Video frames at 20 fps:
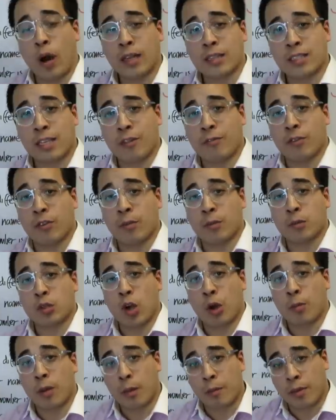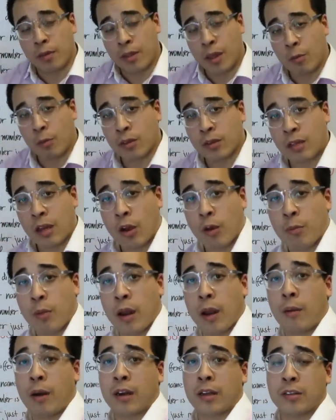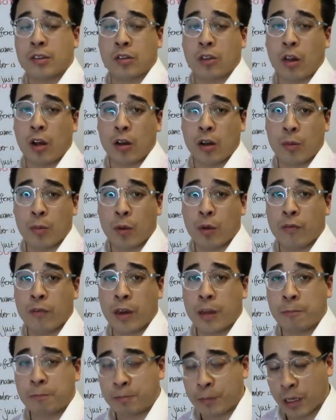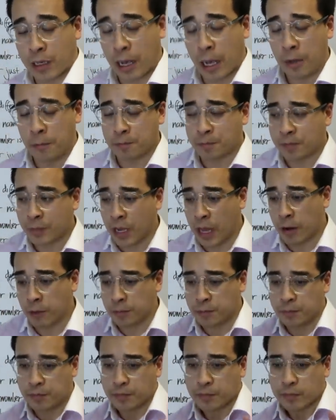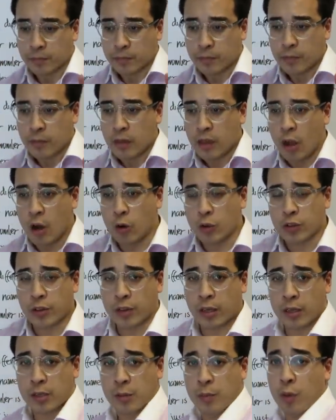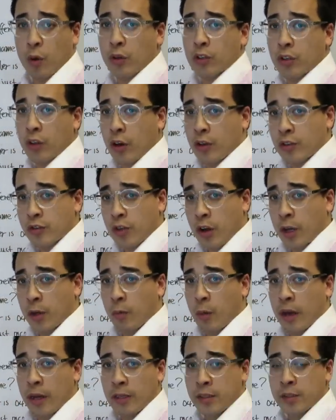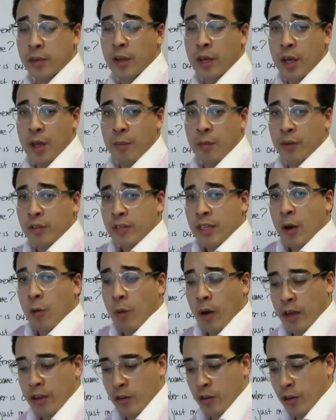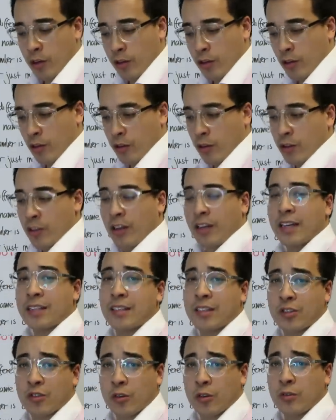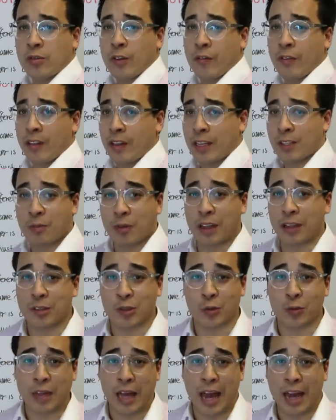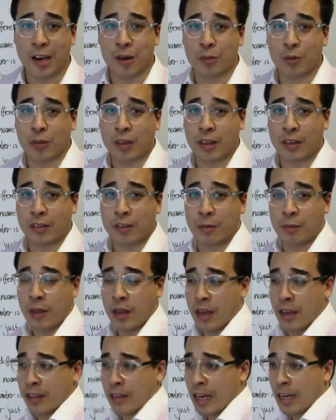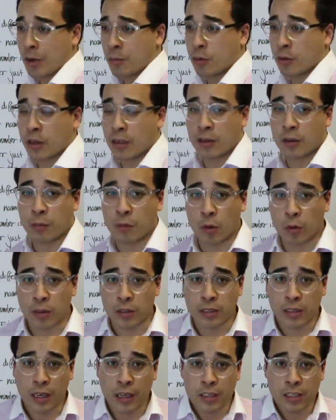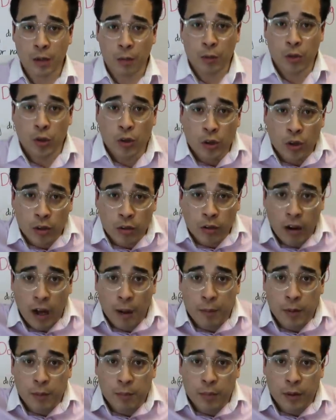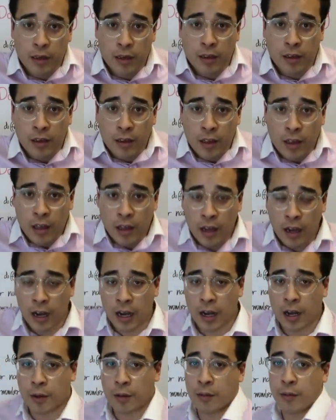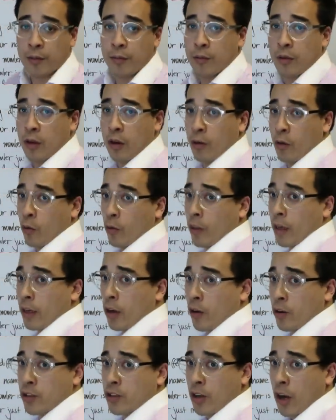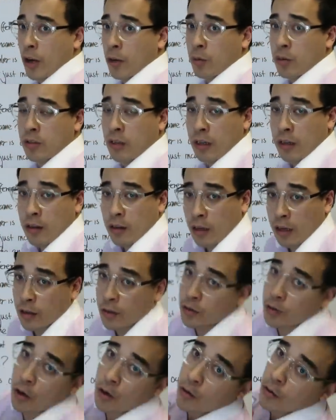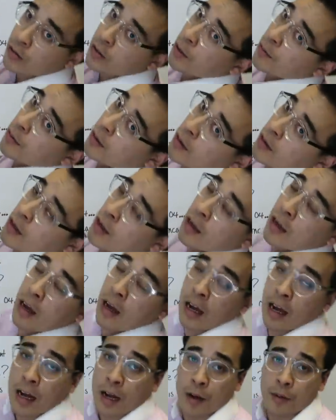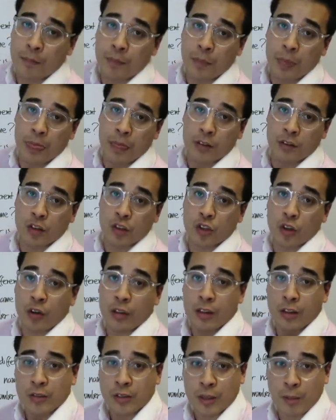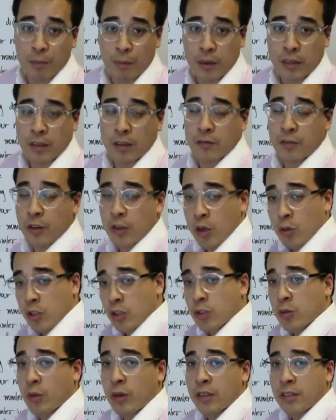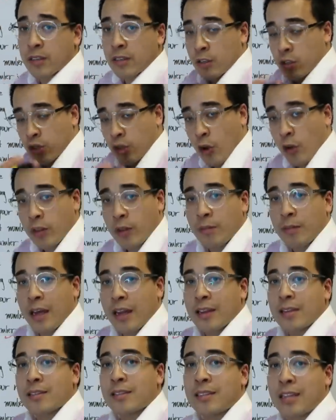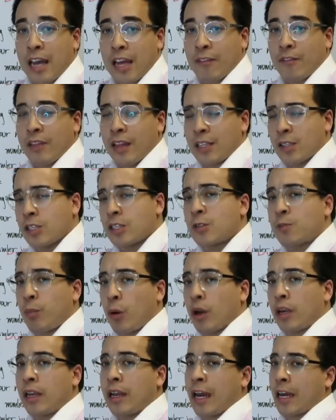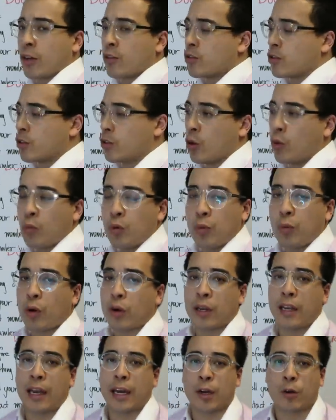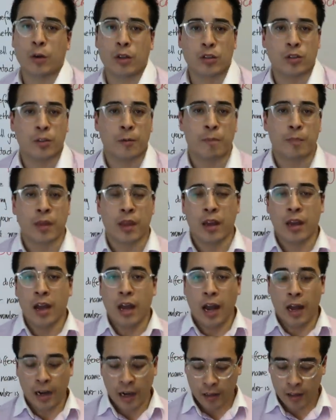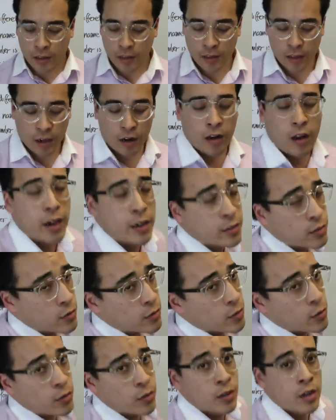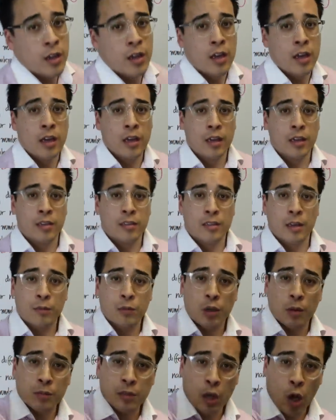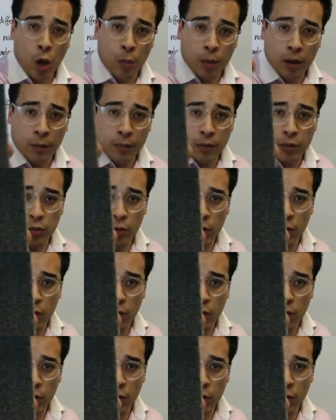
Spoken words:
quite safe for them to open up, and then when they open up, I can slowly move in, okay? Now, also think it's important to go sideways, because that way you're less intrusive, and that's what they do in the animal kingdom. The animal kingdom, you wanna scare someone, you're up and big, or they go sideways like a dog or something, to show that you're submissive. So you just wanna show them that it's safe, and that's just body language, normal body language. Another thing that I like to do is sometimes they open up the